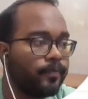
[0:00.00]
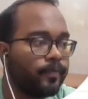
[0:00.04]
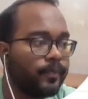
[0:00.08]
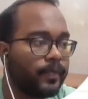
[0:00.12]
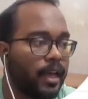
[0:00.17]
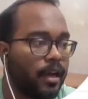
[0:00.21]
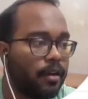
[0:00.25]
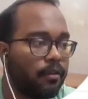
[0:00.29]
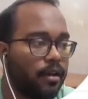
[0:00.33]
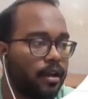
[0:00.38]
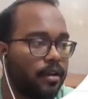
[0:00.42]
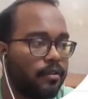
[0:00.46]

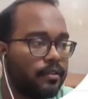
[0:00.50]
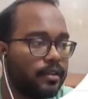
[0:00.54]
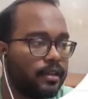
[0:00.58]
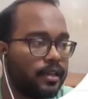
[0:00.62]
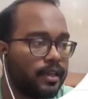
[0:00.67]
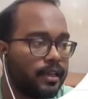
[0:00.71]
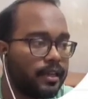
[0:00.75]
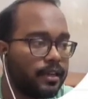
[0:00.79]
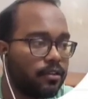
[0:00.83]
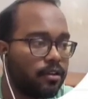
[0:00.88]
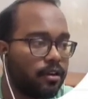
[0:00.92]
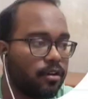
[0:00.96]
Now I will
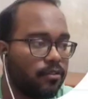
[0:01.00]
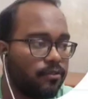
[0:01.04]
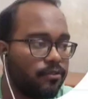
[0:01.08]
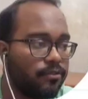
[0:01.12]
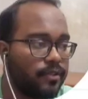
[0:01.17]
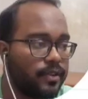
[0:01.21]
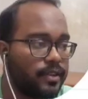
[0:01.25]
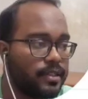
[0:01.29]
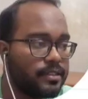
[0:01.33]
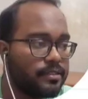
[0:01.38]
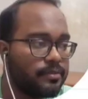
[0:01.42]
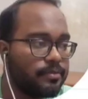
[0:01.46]
click on
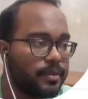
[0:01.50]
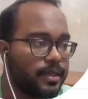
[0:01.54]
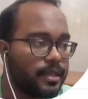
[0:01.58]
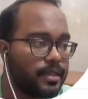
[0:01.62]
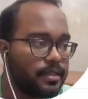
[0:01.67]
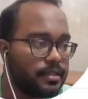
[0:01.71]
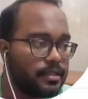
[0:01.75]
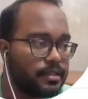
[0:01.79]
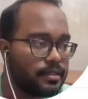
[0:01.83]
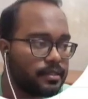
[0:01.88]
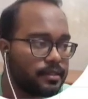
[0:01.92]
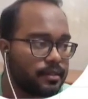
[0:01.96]
freeze
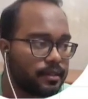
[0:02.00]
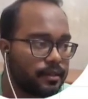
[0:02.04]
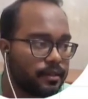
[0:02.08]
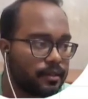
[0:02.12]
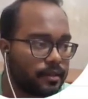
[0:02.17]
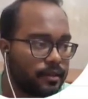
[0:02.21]
spans